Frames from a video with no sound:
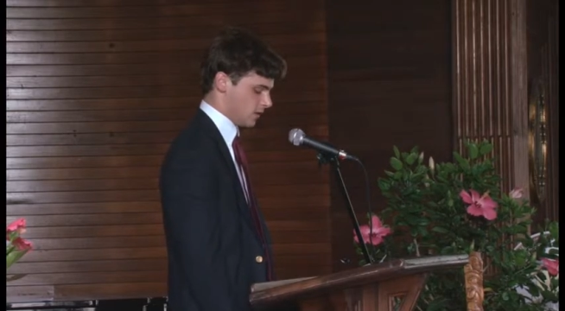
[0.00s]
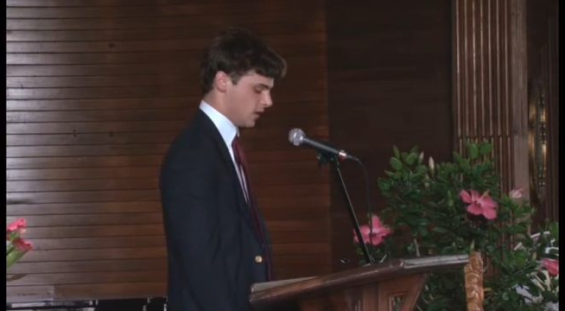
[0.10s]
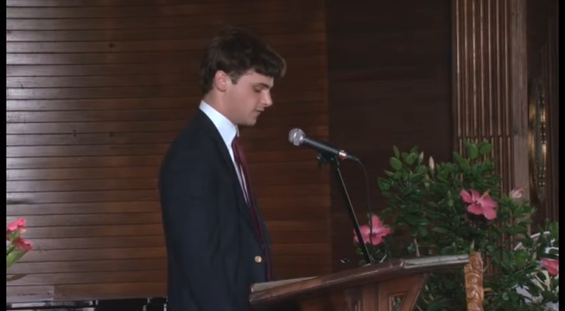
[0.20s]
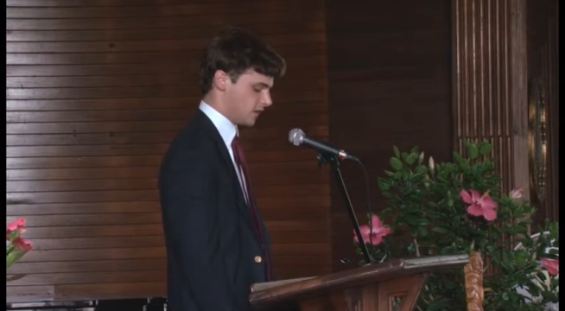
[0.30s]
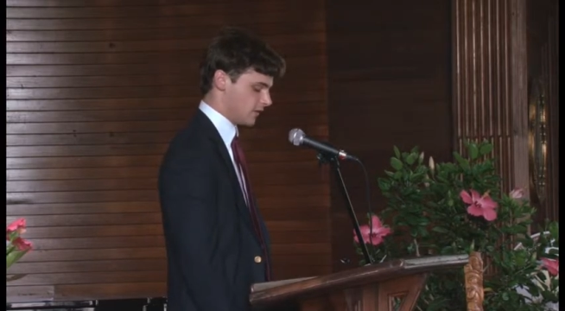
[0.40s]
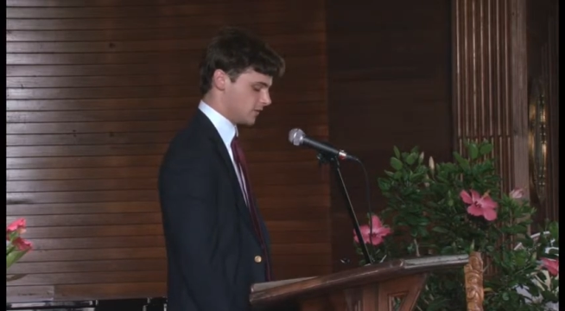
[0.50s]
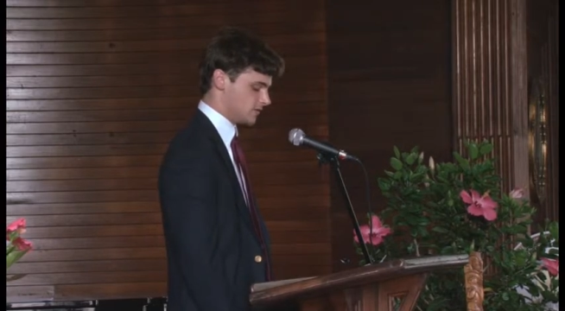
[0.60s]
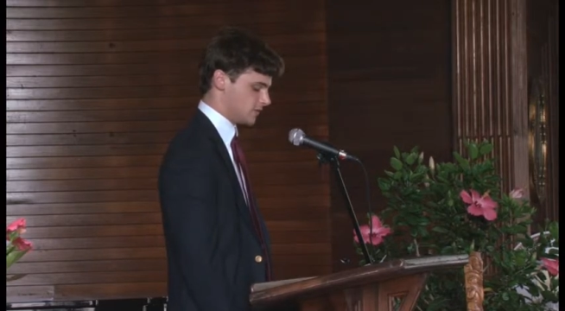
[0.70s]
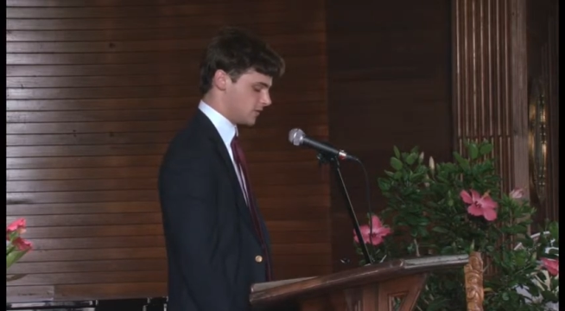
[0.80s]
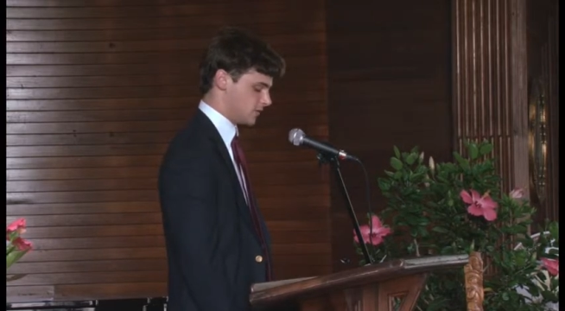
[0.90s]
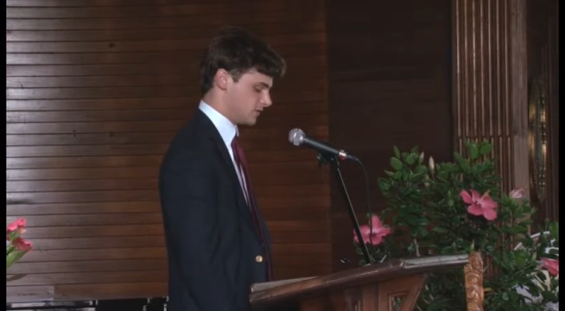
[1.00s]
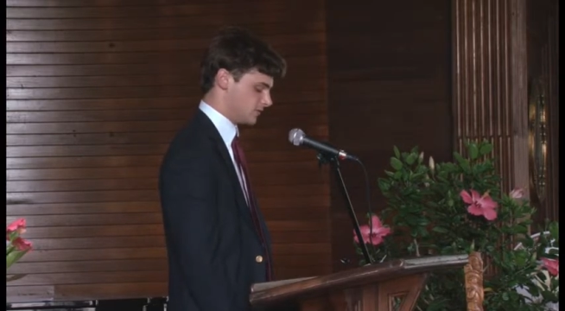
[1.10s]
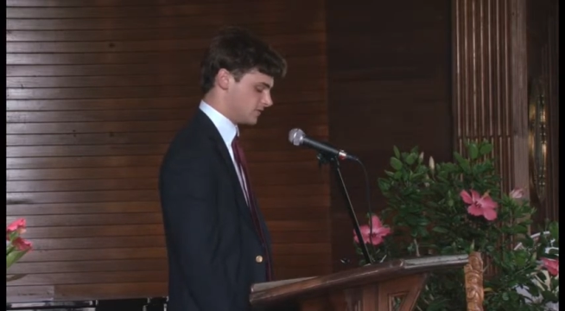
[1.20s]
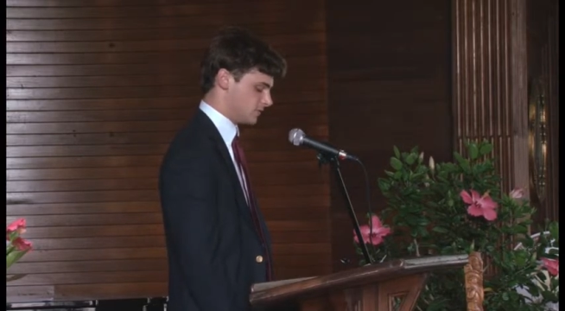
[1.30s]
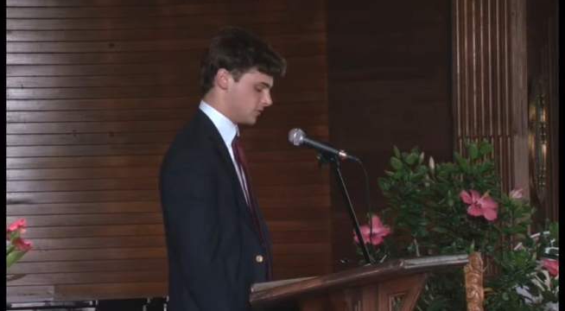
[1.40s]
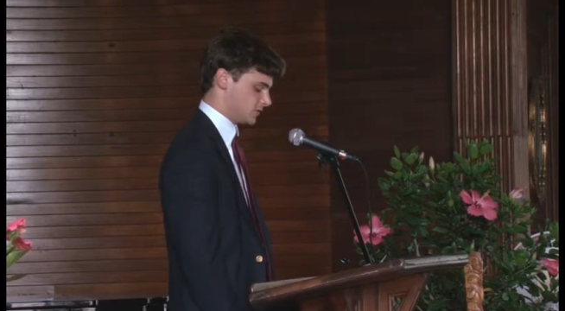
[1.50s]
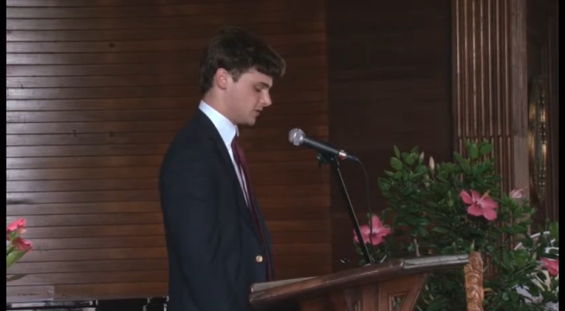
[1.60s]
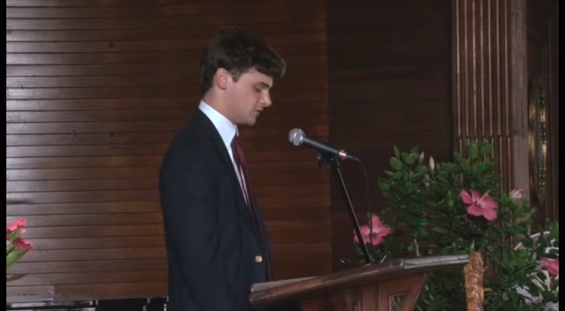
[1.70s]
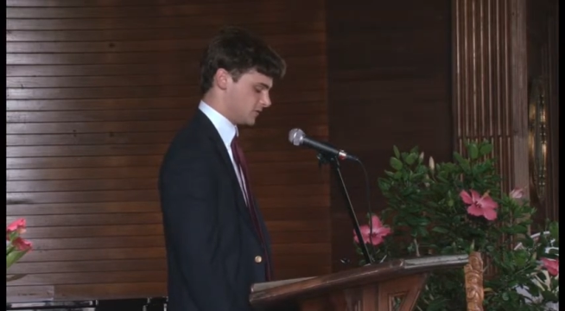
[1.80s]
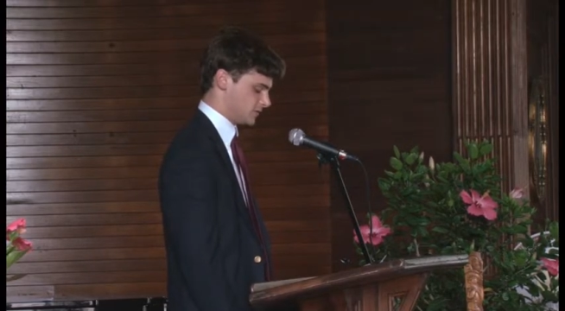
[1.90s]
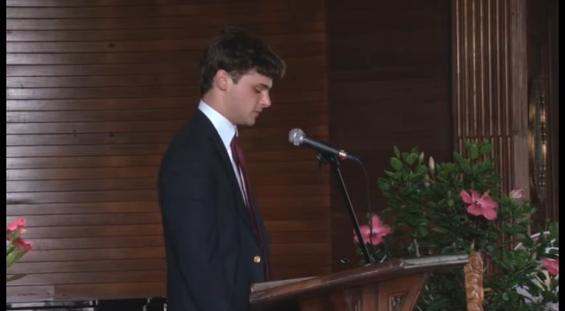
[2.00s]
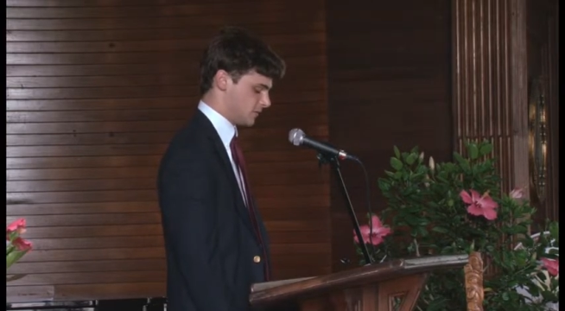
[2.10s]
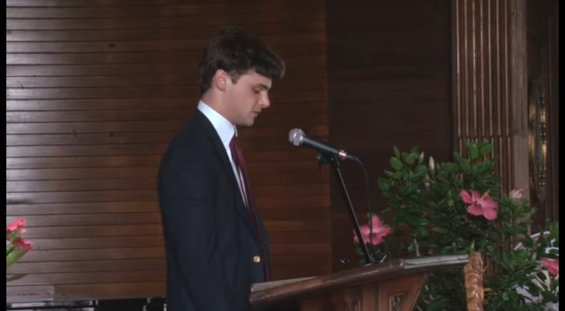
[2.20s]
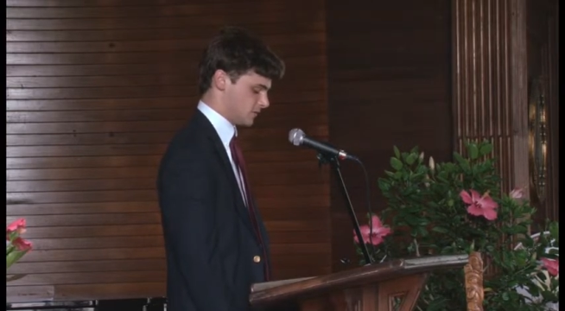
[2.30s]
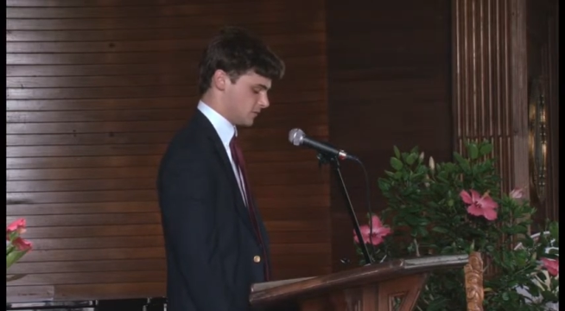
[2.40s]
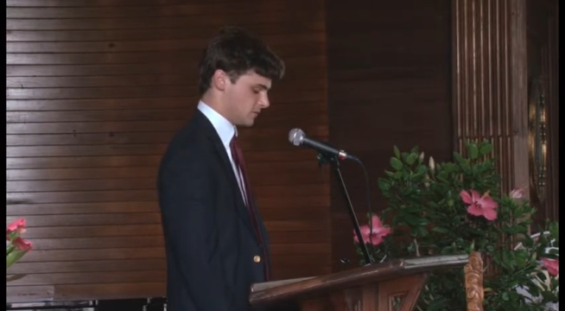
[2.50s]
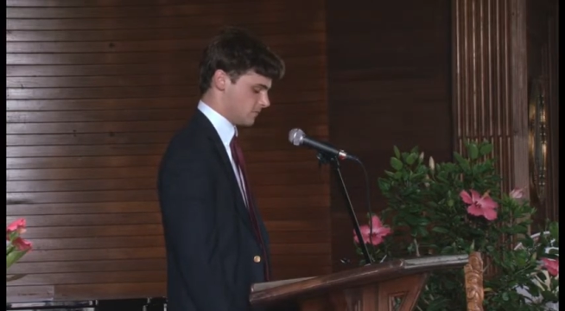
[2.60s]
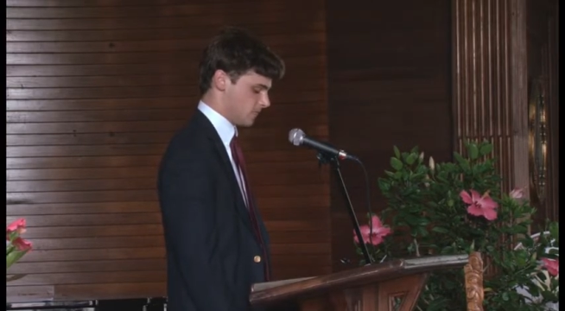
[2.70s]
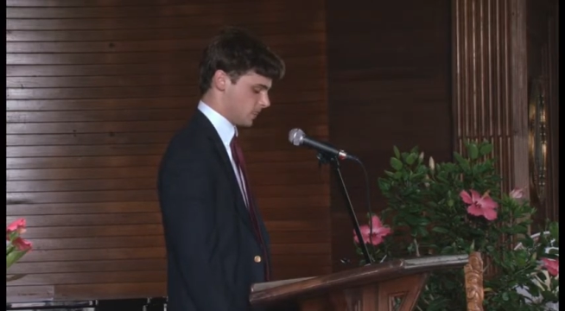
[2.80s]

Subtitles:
I have countless memories of similar times I spent with him.